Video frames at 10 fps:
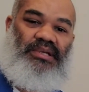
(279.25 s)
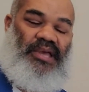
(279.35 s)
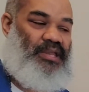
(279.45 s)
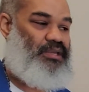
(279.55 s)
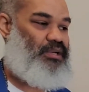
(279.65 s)

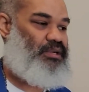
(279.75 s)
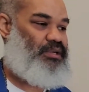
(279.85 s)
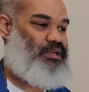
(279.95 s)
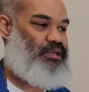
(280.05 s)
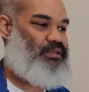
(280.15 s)
And
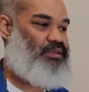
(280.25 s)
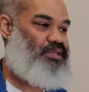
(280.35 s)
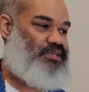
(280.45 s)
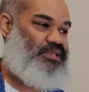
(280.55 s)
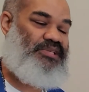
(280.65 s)

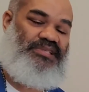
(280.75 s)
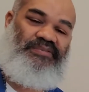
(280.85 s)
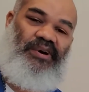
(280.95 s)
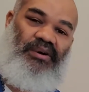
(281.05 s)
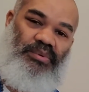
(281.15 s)
these things
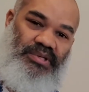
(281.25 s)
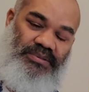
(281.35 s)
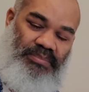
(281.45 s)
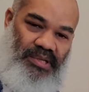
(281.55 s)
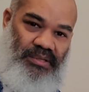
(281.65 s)
have always
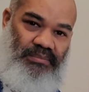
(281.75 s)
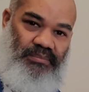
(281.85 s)
been,